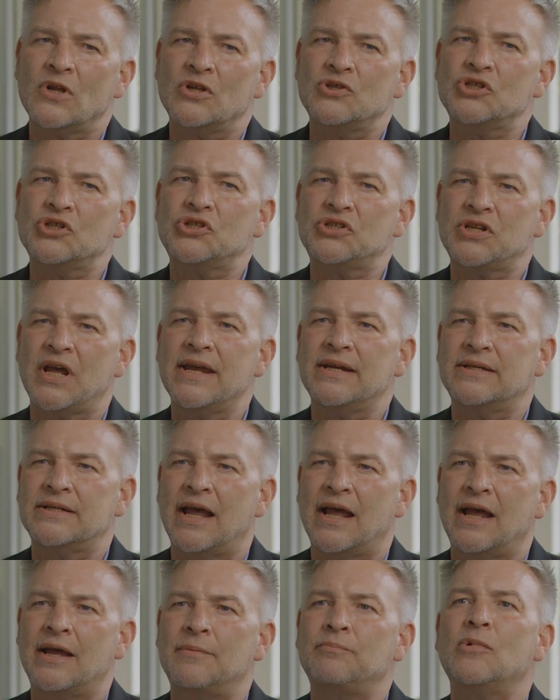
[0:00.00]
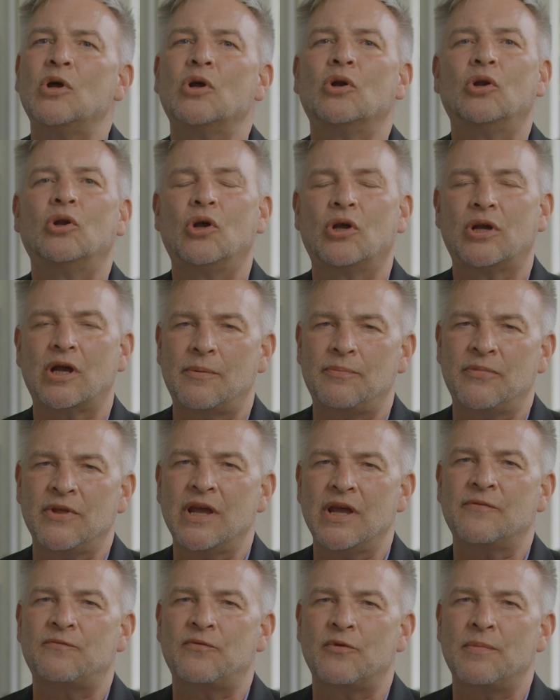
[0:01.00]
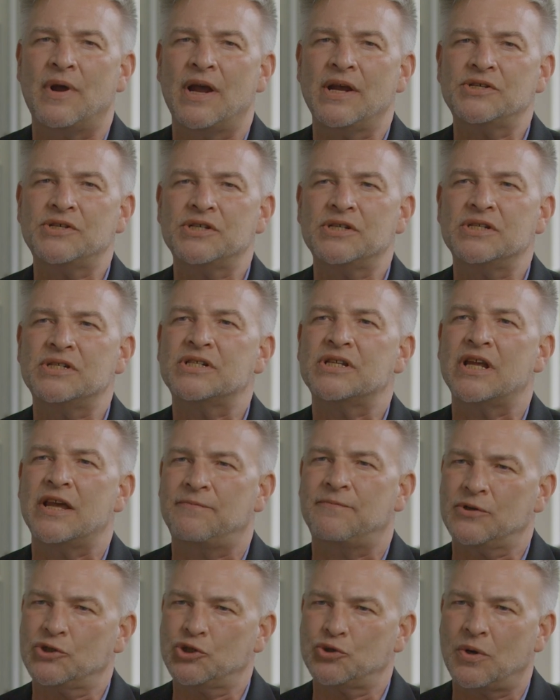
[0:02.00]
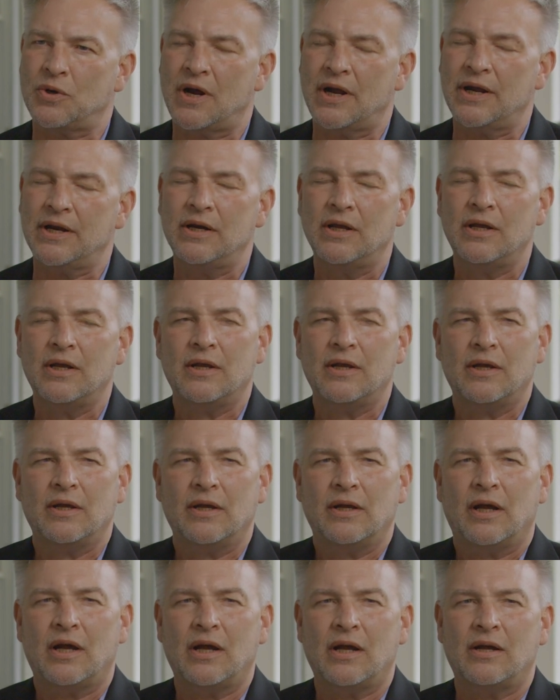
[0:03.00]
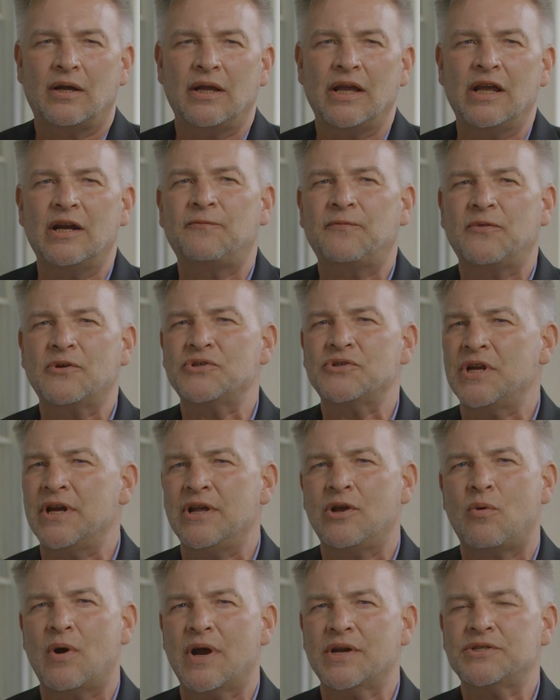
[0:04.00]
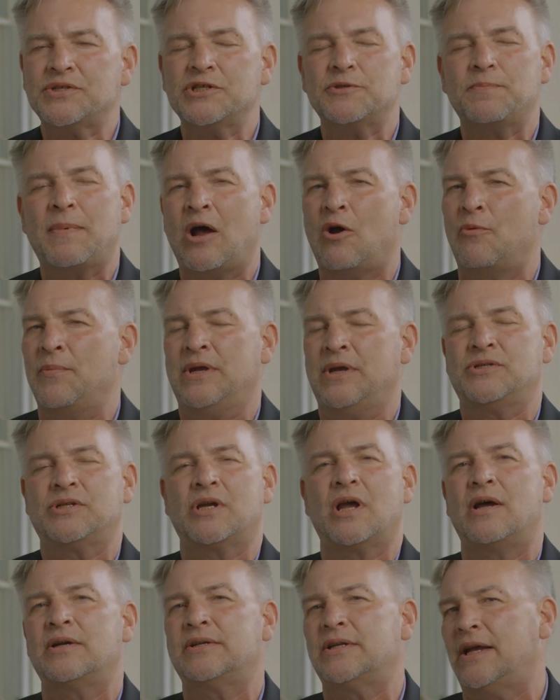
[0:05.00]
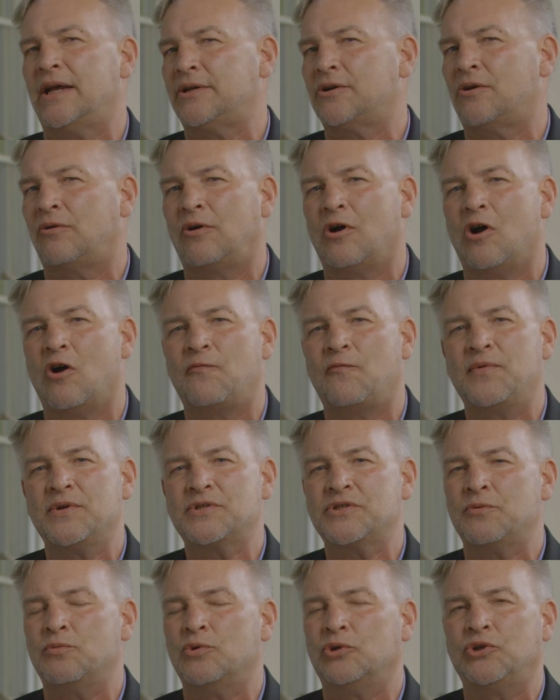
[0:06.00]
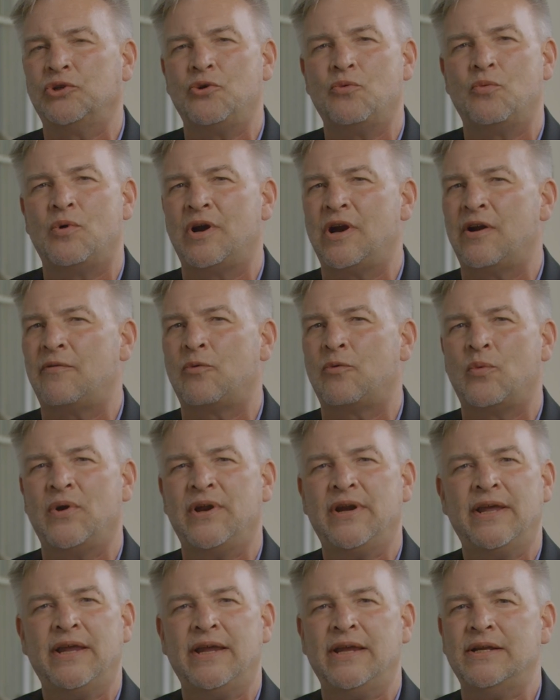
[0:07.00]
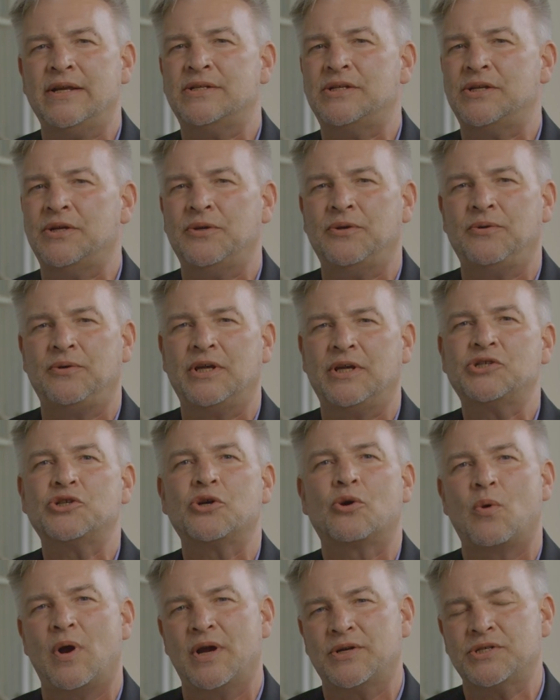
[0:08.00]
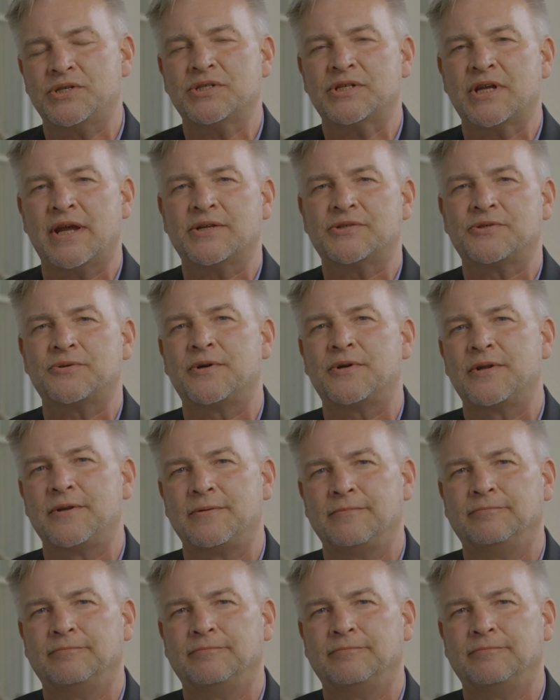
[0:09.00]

Just take time, look up the information, see if it's right. And if there's any questions, by all means, contact our office and we'll do whatever we need to get your questions answered.